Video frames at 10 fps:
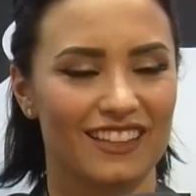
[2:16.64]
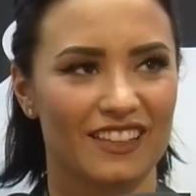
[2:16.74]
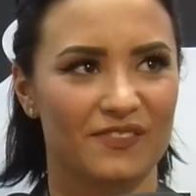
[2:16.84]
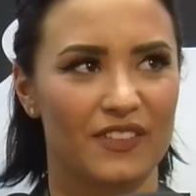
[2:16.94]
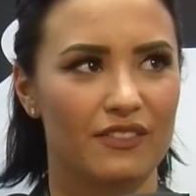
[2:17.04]

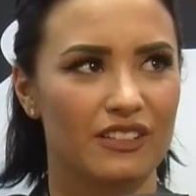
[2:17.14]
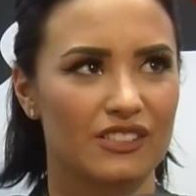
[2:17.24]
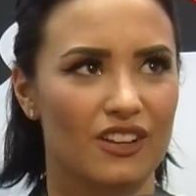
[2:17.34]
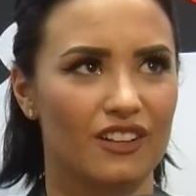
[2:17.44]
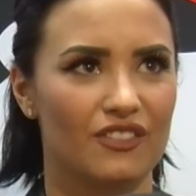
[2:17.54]
Favorite
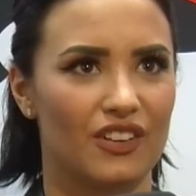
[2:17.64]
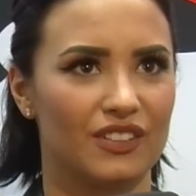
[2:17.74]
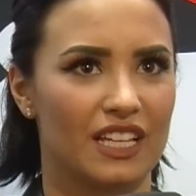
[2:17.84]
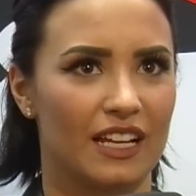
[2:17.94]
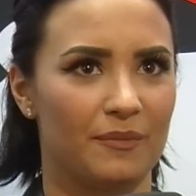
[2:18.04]
song of all
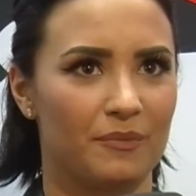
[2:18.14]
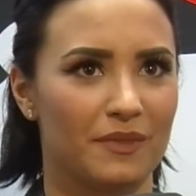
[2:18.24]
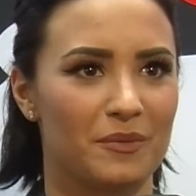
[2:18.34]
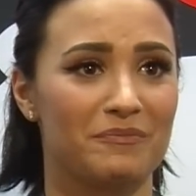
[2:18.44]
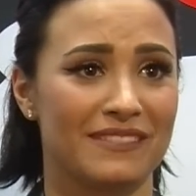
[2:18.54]
time?
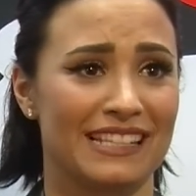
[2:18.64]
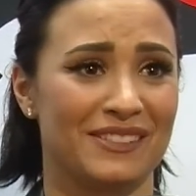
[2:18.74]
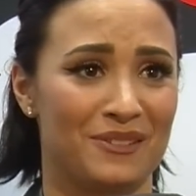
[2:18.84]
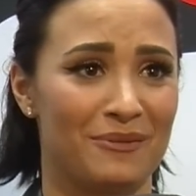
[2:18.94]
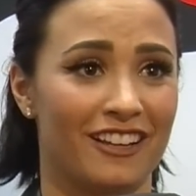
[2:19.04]

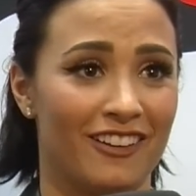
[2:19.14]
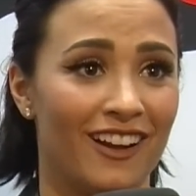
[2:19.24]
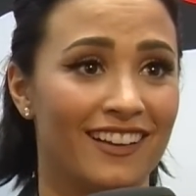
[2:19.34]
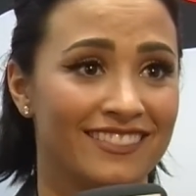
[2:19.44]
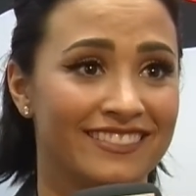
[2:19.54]
Since You've Been
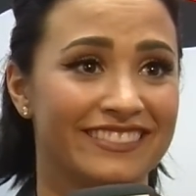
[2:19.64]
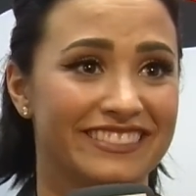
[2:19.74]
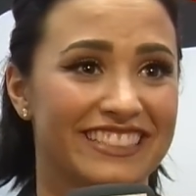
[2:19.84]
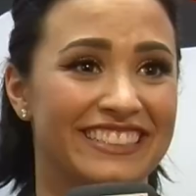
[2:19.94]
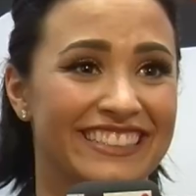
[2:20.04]
Gone.
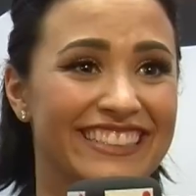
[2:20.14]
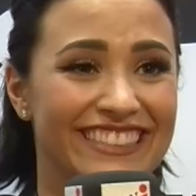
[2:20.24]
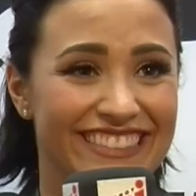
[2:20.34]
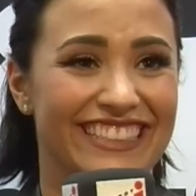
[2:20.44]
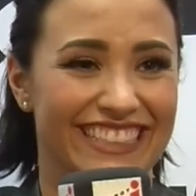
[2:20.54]

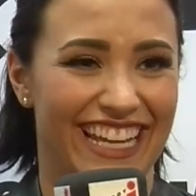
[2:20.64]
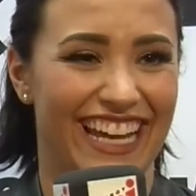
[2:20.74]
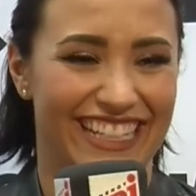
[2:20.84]
Yeah.